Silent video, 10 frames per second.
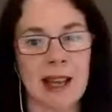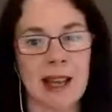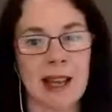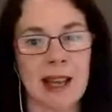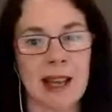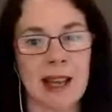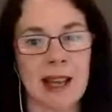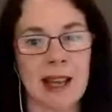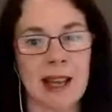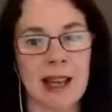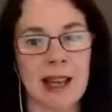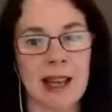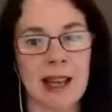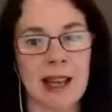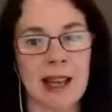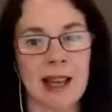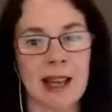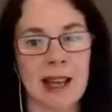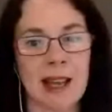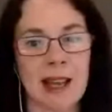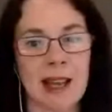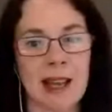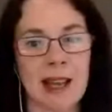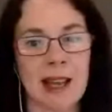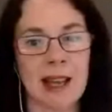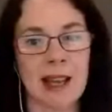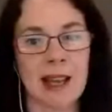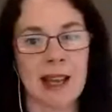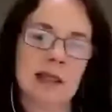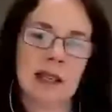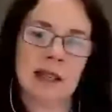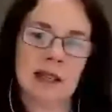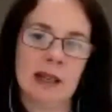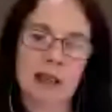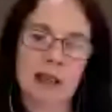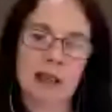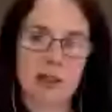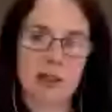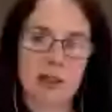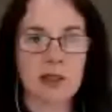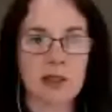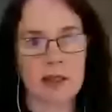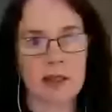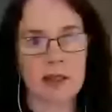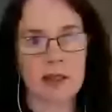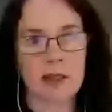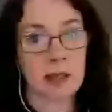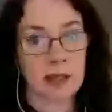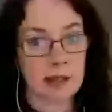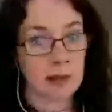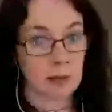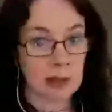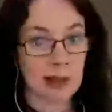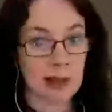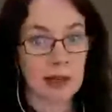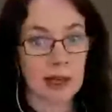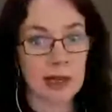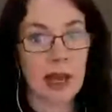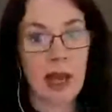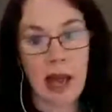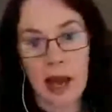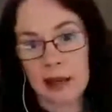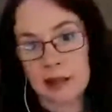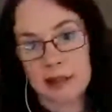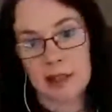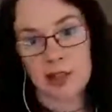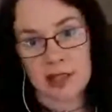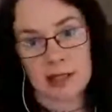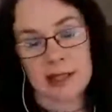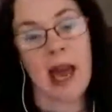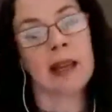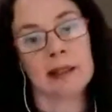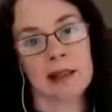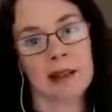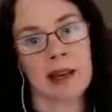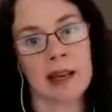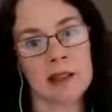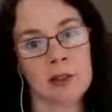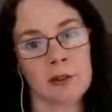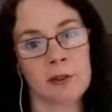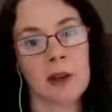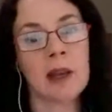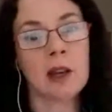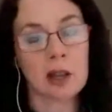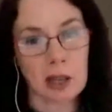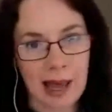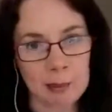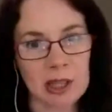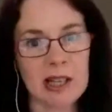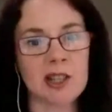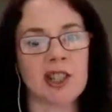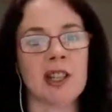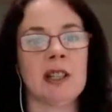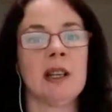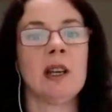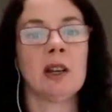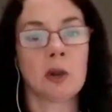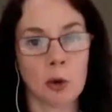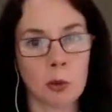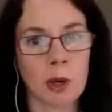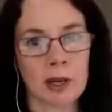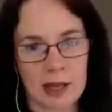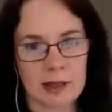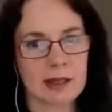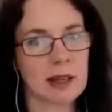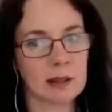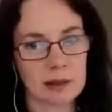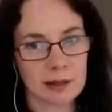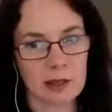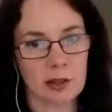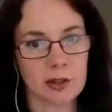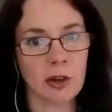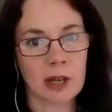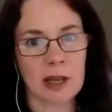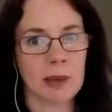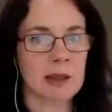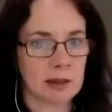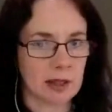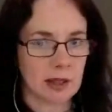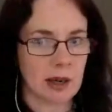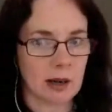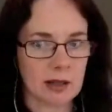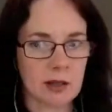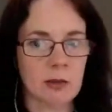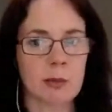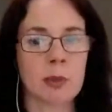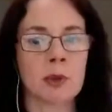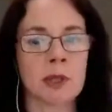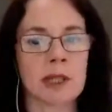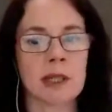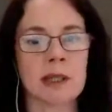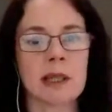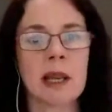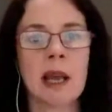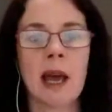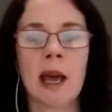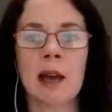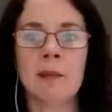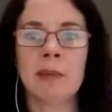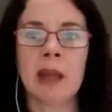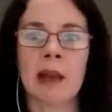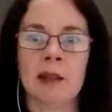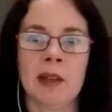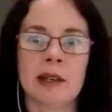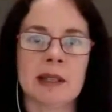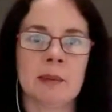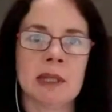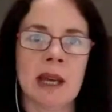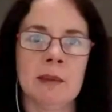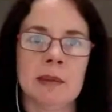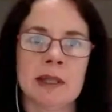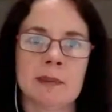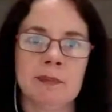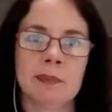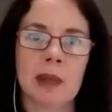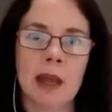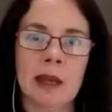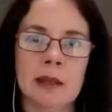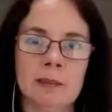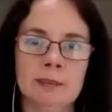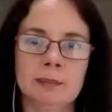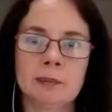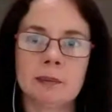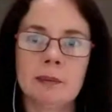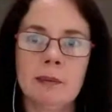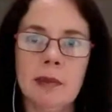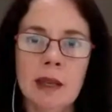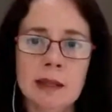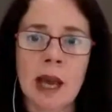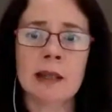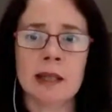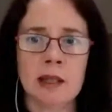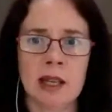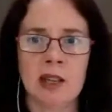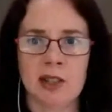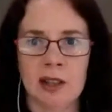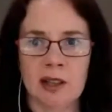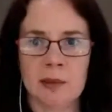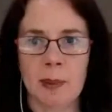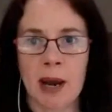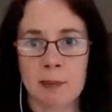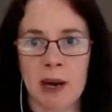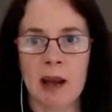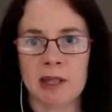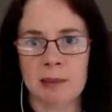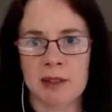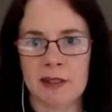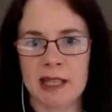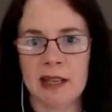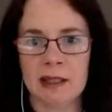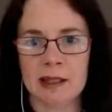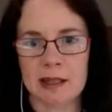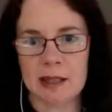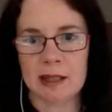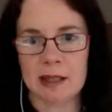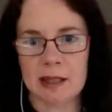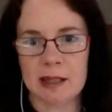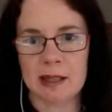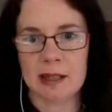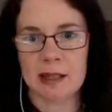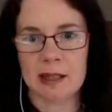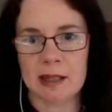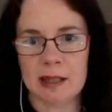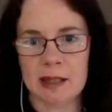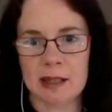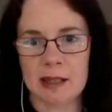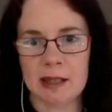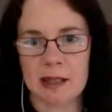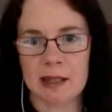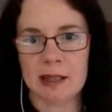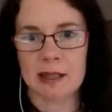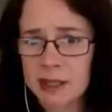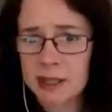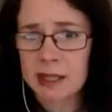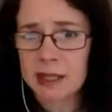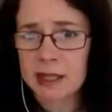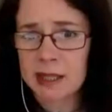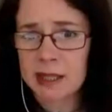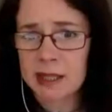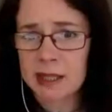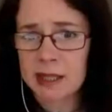And one of the things that's really nice is that it encourages students to co-create their own learning, and it teaches exactly the kind of collaboration, co-working skills that you're talking about that are so important. And I think sometimes in science education there is perhaps a bit of a tendency to let these things come second a little bit.